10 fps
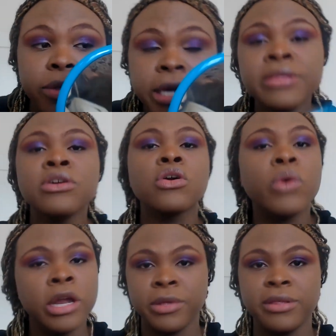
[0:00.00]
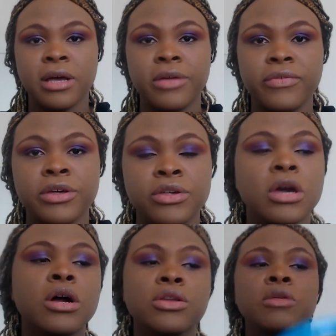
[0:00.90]
He's incredibly selfish
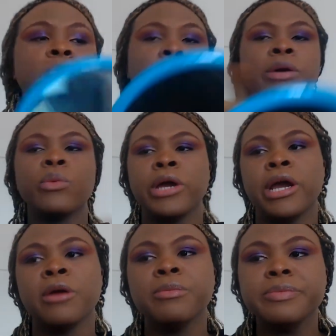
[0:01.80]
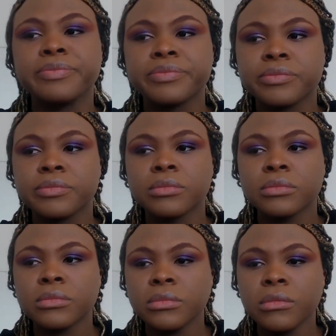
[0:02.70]
to the point where
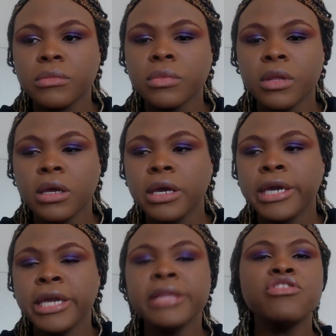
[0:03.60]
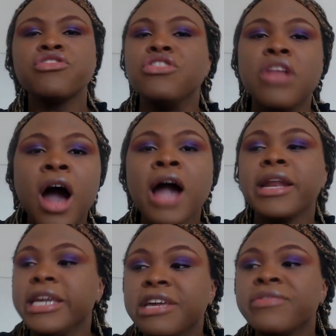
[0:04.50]
he's just
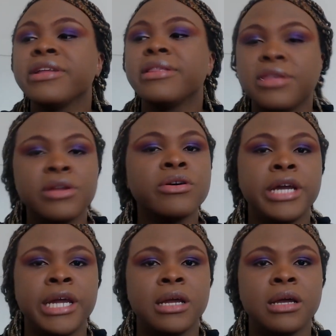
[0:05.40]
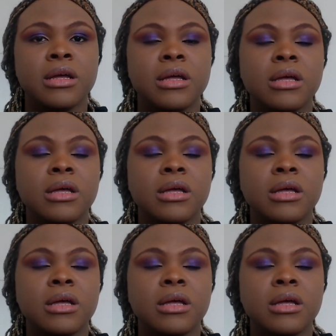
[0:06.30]
not even considering